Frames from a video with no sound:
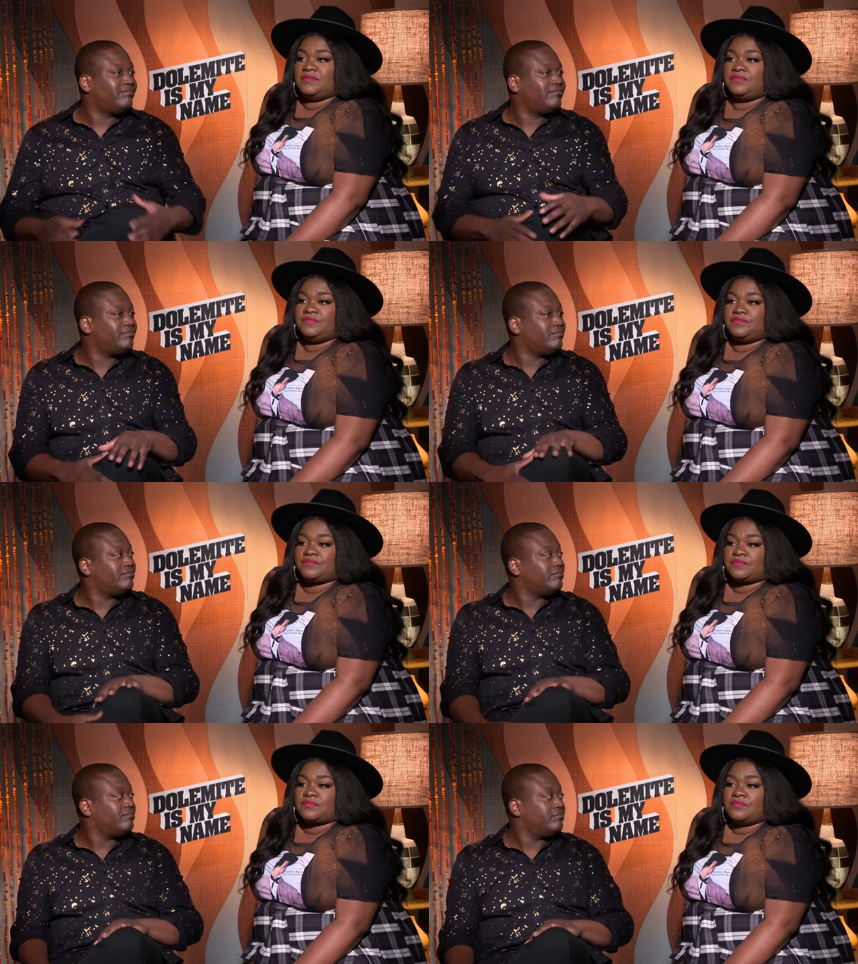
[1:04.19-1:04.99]
Speaker 1: you?
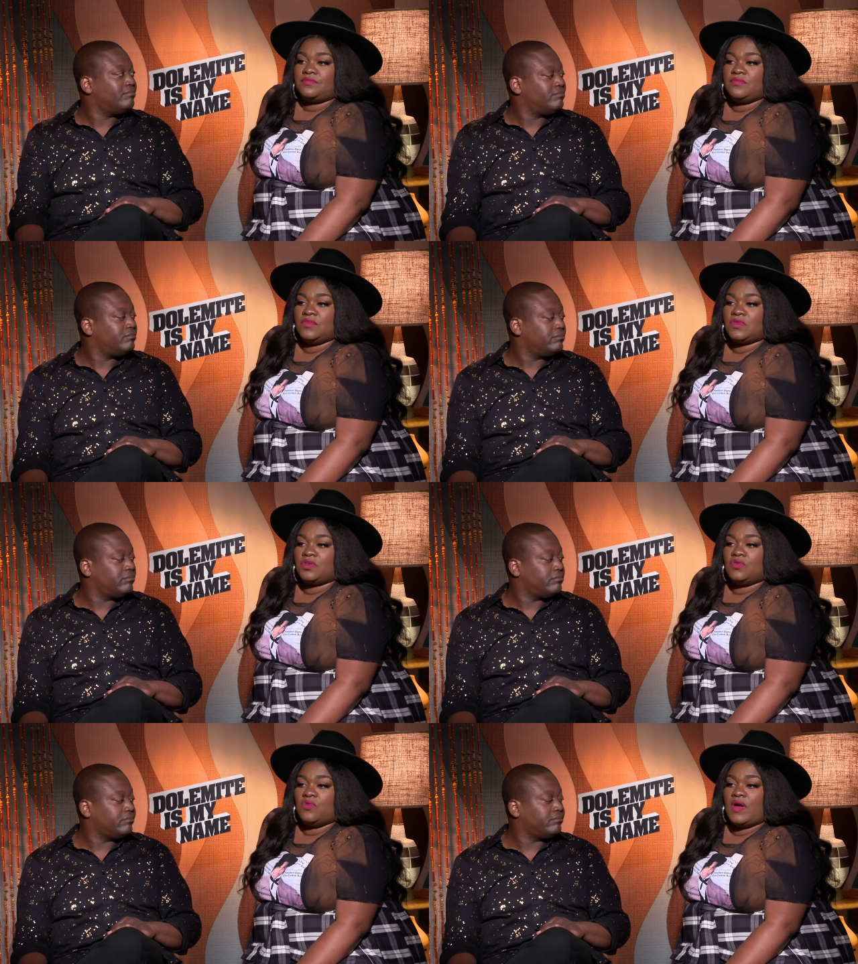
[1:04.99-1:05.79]

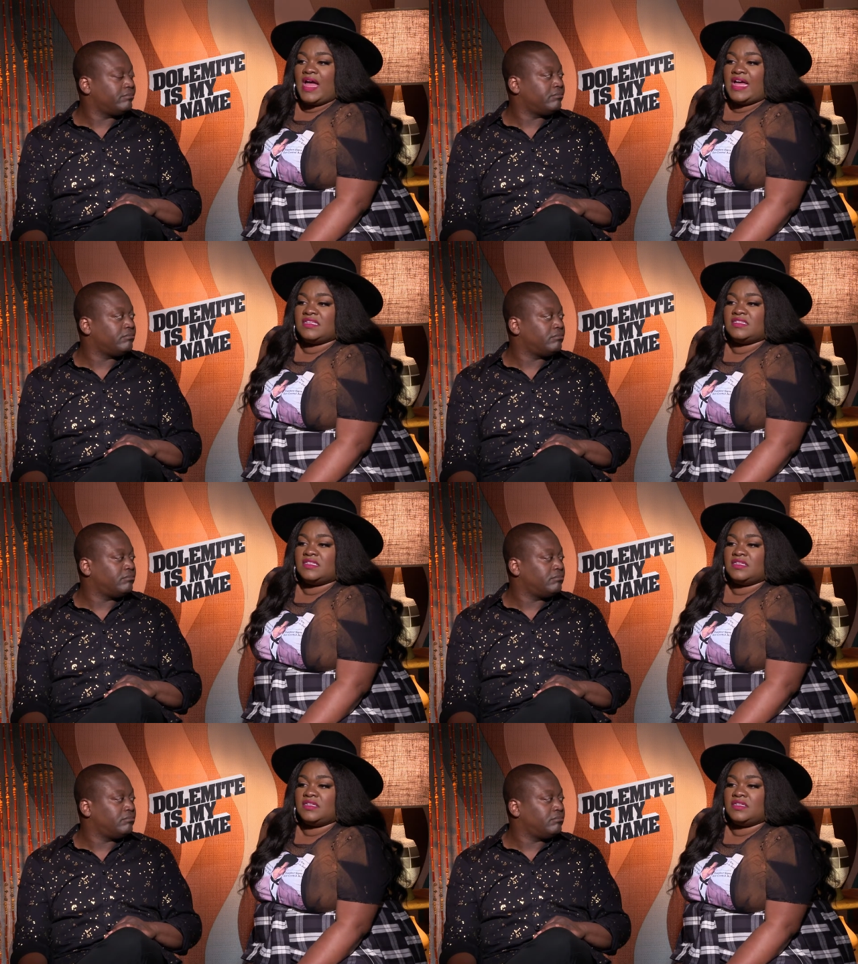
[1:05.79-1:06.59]
Um, as
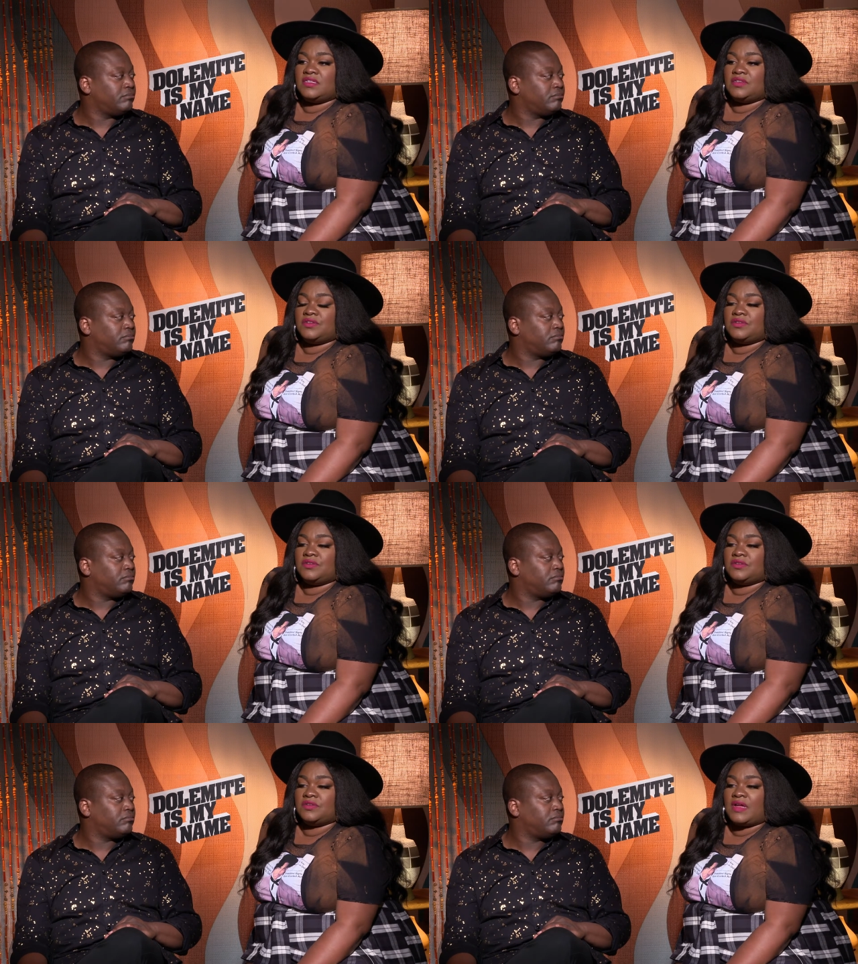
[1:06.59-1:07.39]
the,
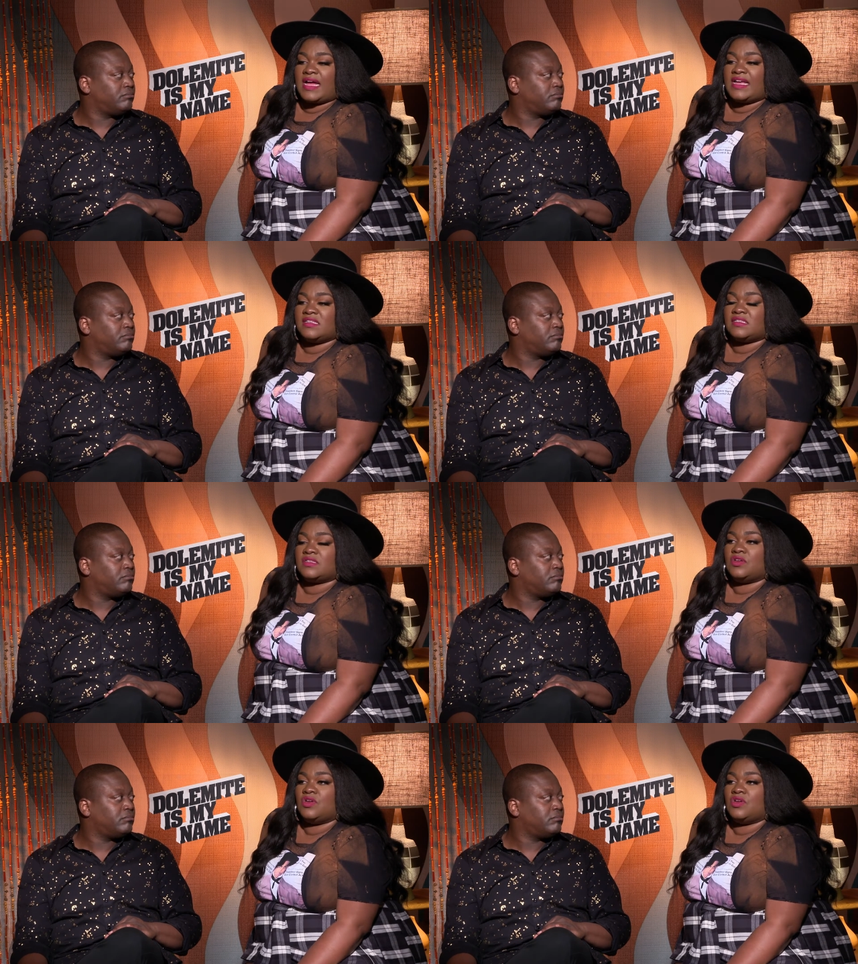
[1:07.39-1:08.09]
I guess,